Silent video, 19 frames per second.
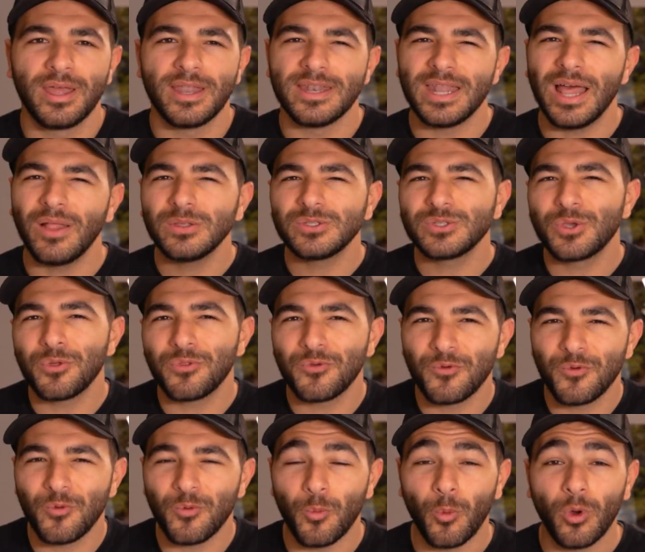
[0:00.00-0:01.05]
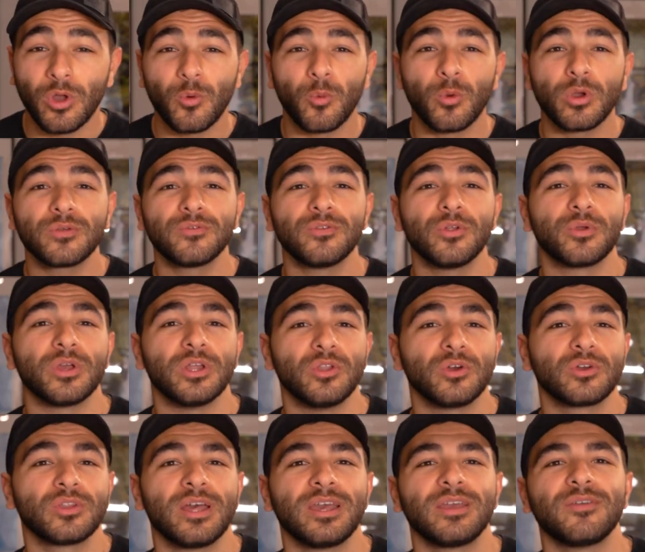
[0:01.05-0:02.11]
Now let's go through what a workflow can
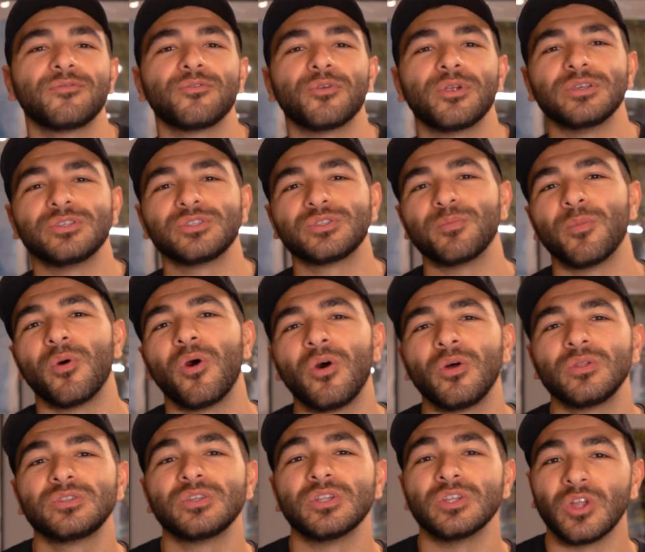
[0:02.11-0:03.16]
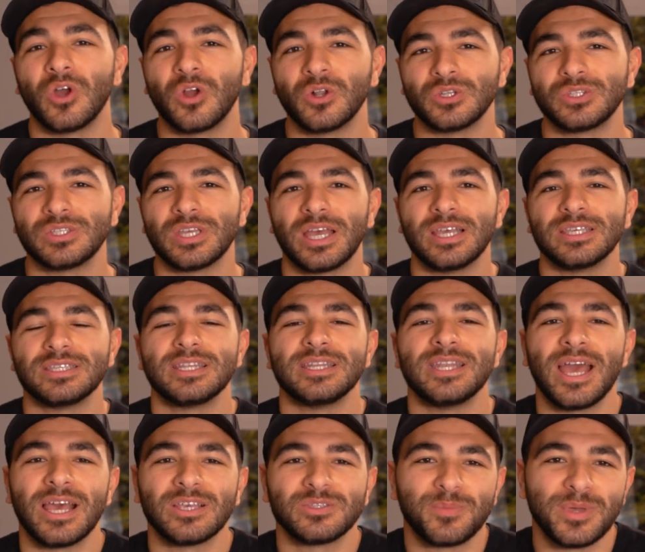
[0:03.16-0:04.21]
look like for a small to large sized
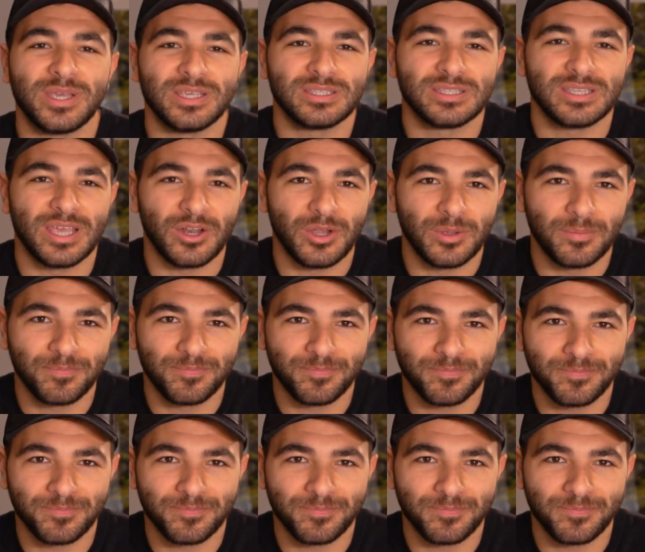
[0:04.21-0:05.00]
NAS-based setup.